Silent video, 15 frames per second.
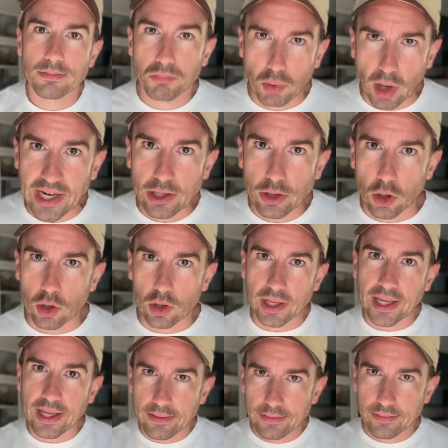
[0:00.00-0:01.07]
bright and
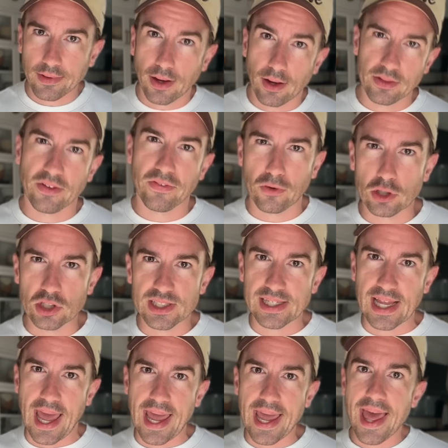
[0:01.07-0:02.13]
early on the first
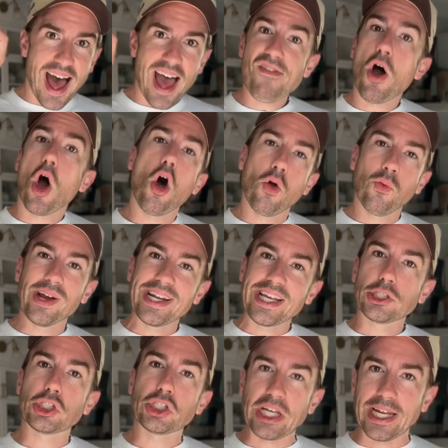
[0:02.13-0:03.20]
day. I've already
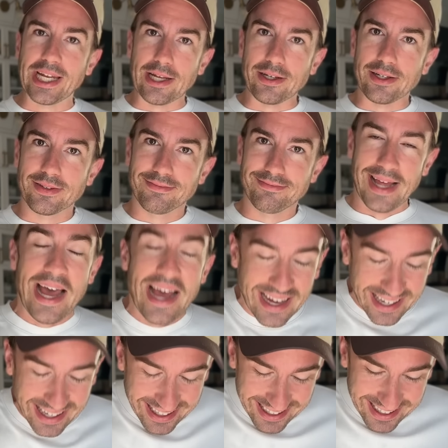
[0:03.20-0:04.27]
cheated.
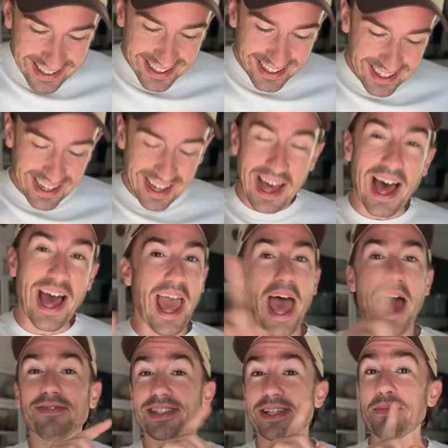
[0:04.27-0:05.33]
I
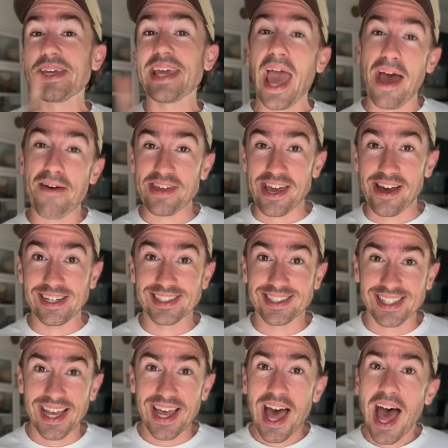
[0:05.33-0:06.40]
have some
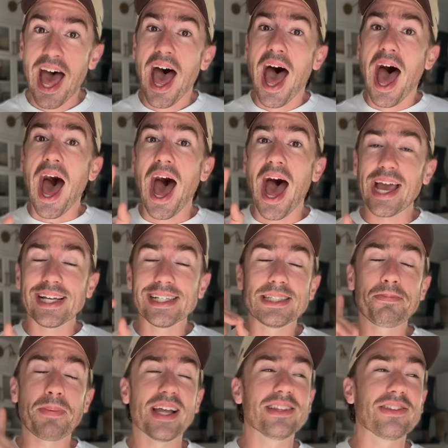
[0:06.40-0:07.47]
caveats. I
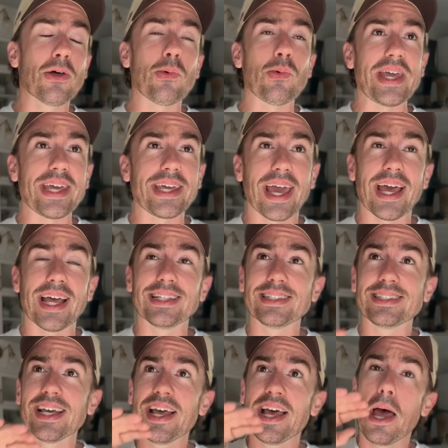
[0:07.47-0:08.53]
spent the
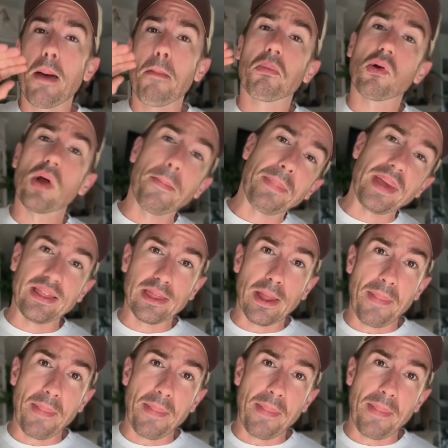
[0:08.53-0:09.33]
weekend prepping the